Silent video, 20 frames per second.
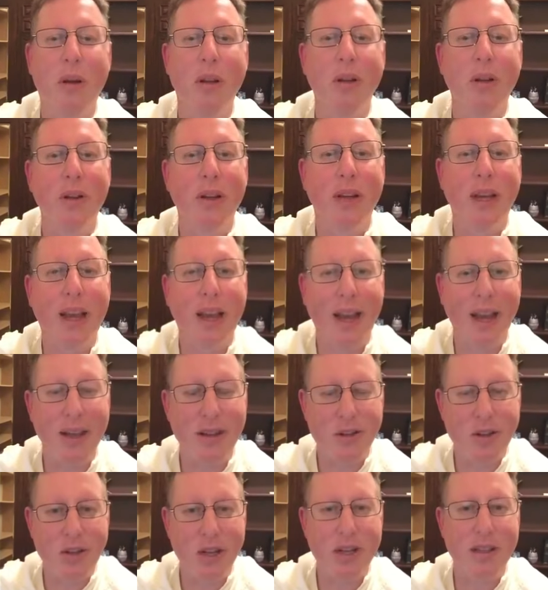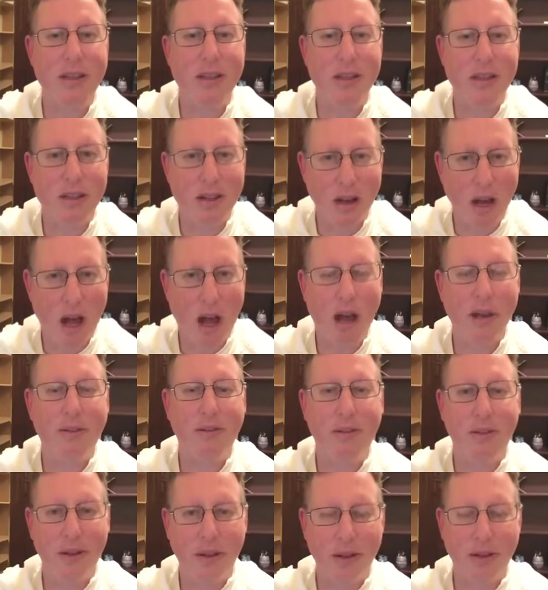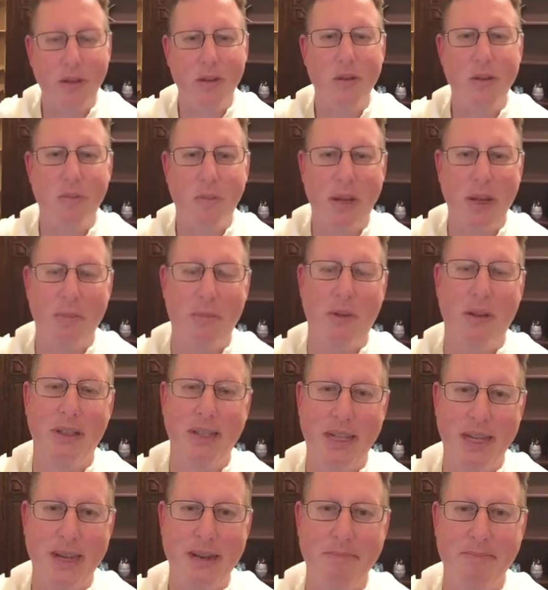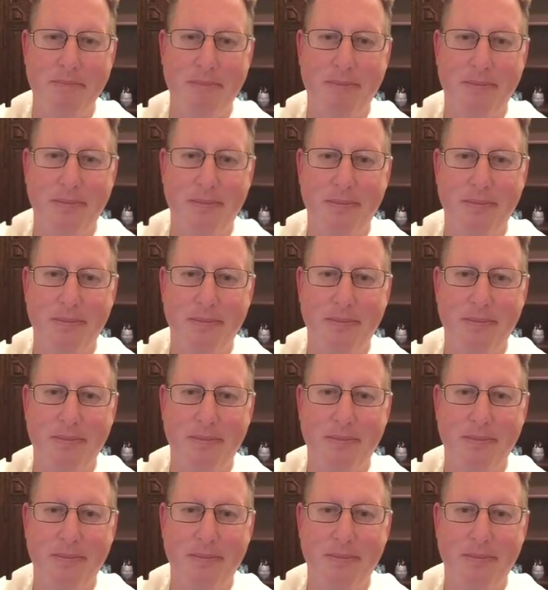but looking at Jesus and offering those people to him.